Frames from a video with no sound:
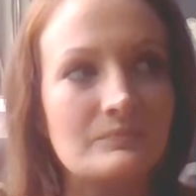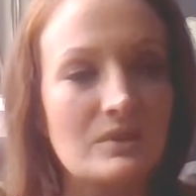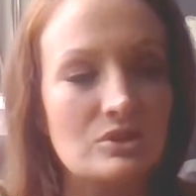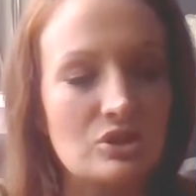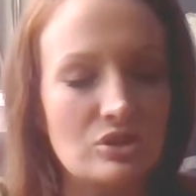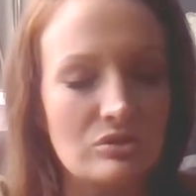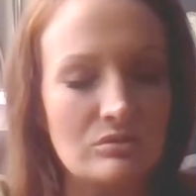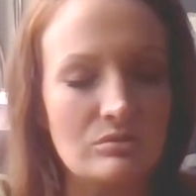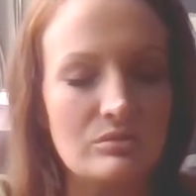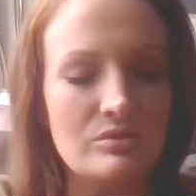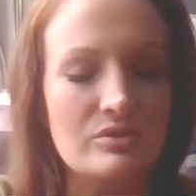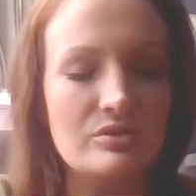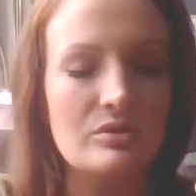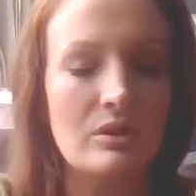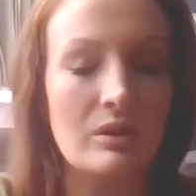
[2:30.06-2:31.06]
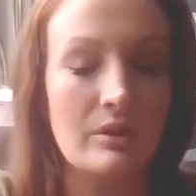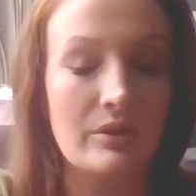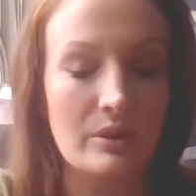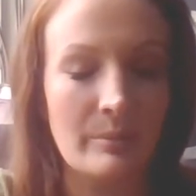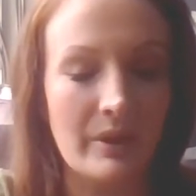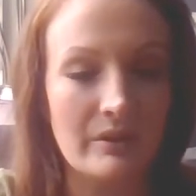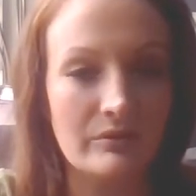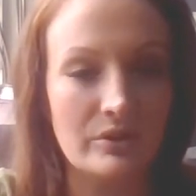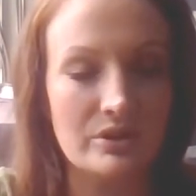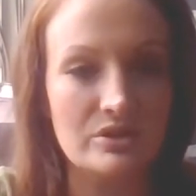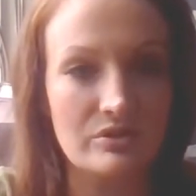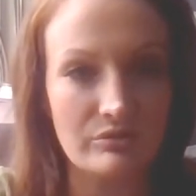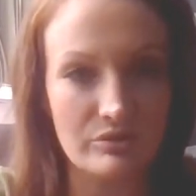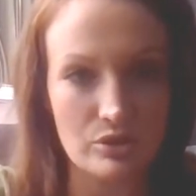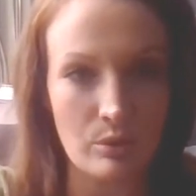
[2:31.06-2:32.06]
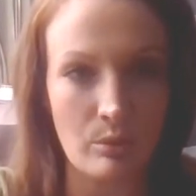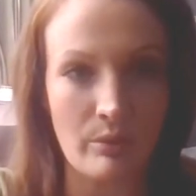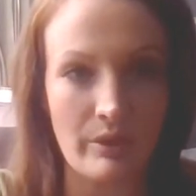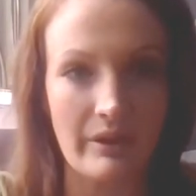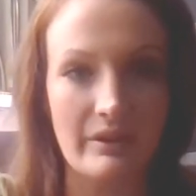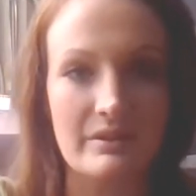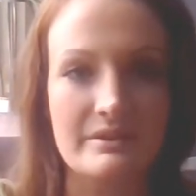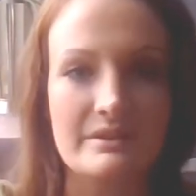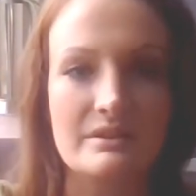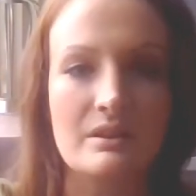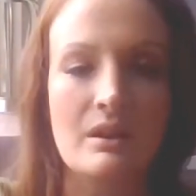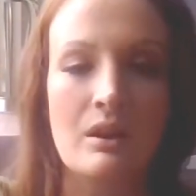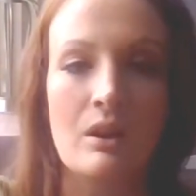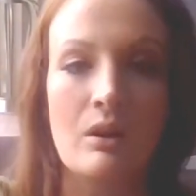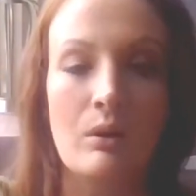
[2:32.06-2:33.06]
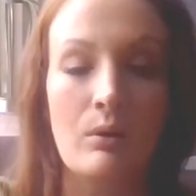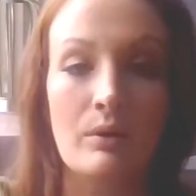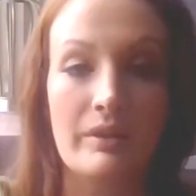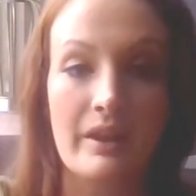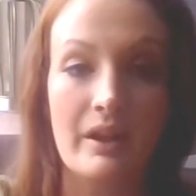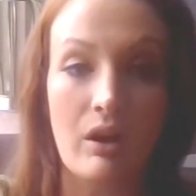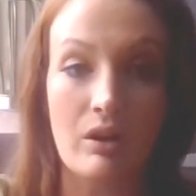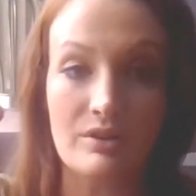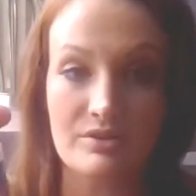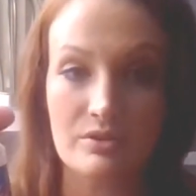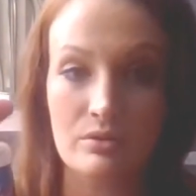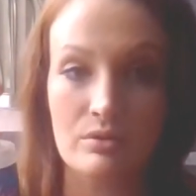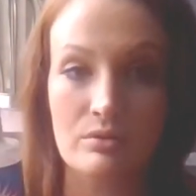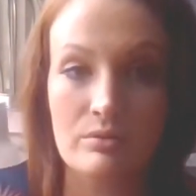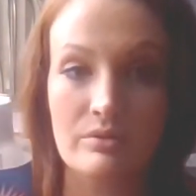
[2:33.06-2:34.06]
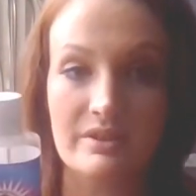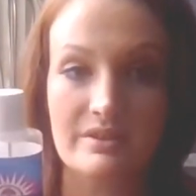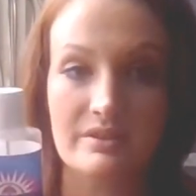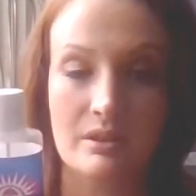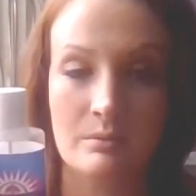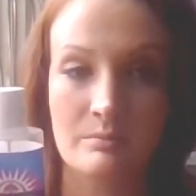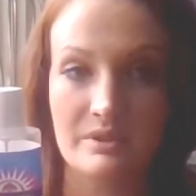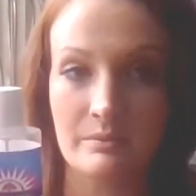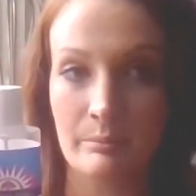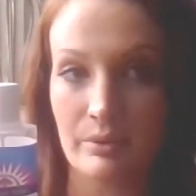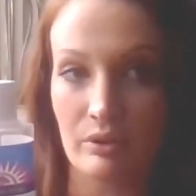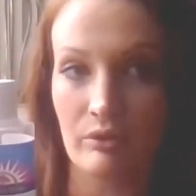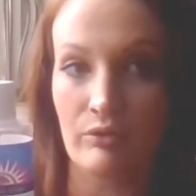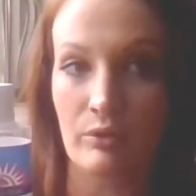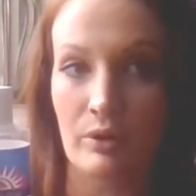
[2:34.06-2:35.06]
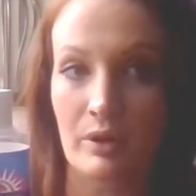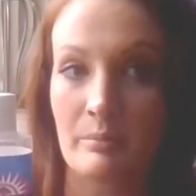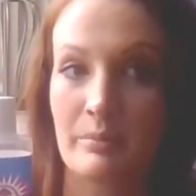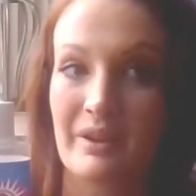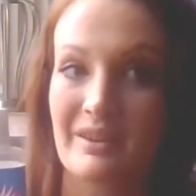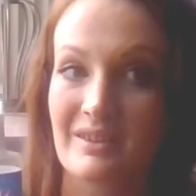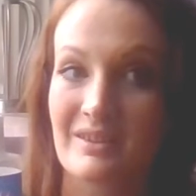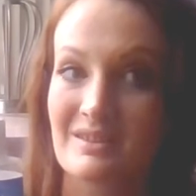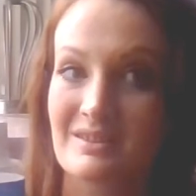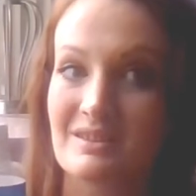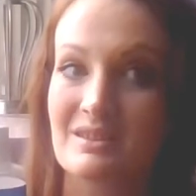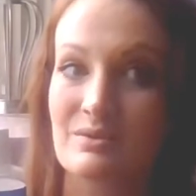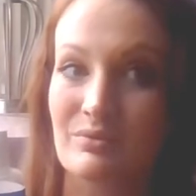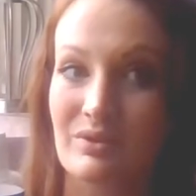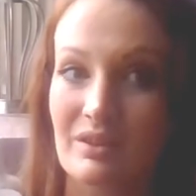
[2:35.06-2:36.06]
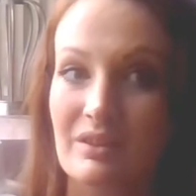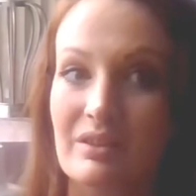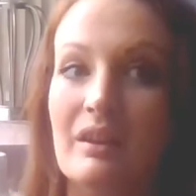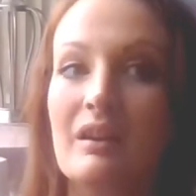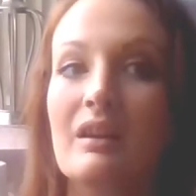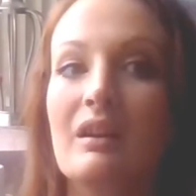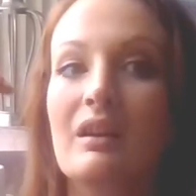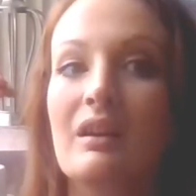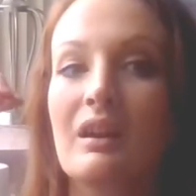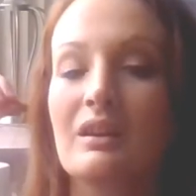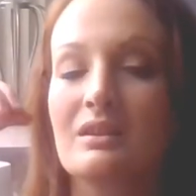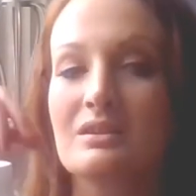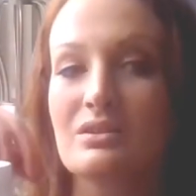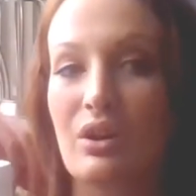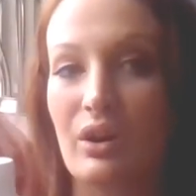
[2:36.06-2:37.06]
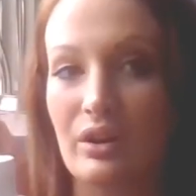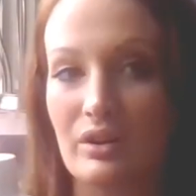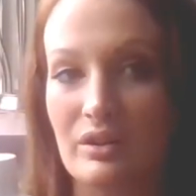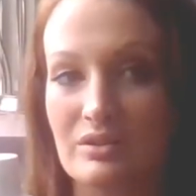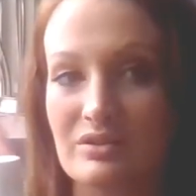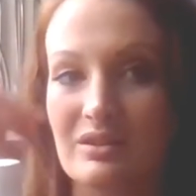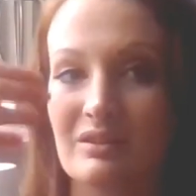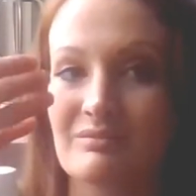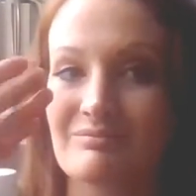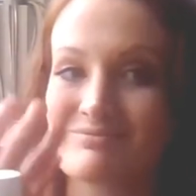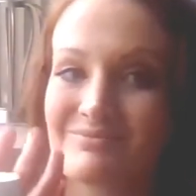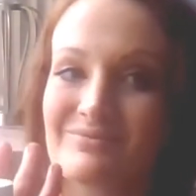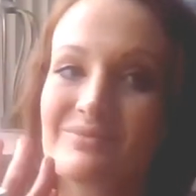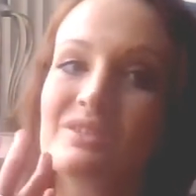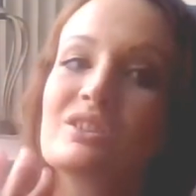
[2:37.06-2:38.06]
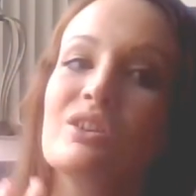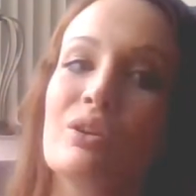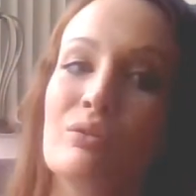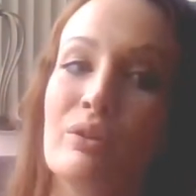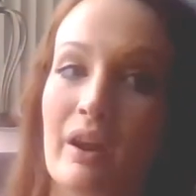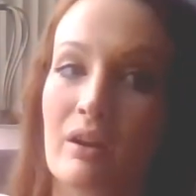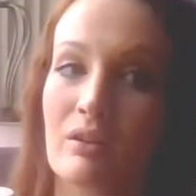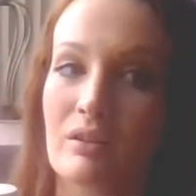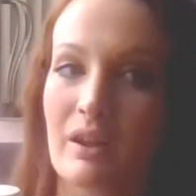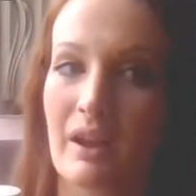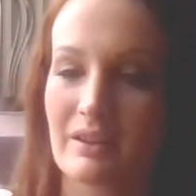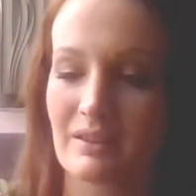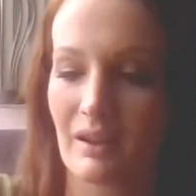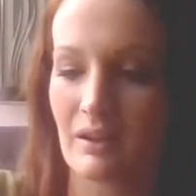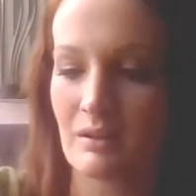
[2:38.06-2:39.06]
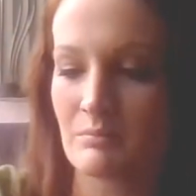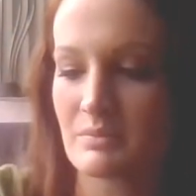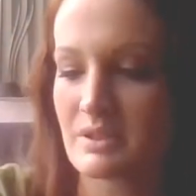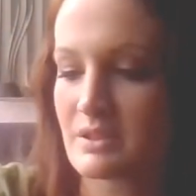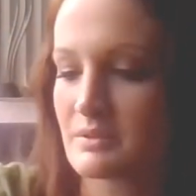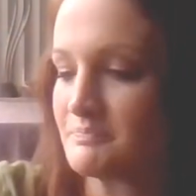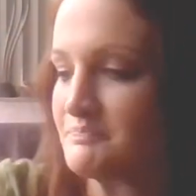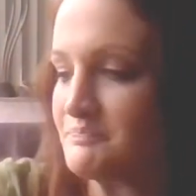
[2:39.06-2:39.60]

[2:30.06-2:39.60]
juice or their beverage of choice. Or this comes in pill form because it's really thick and it's hard to go down at times.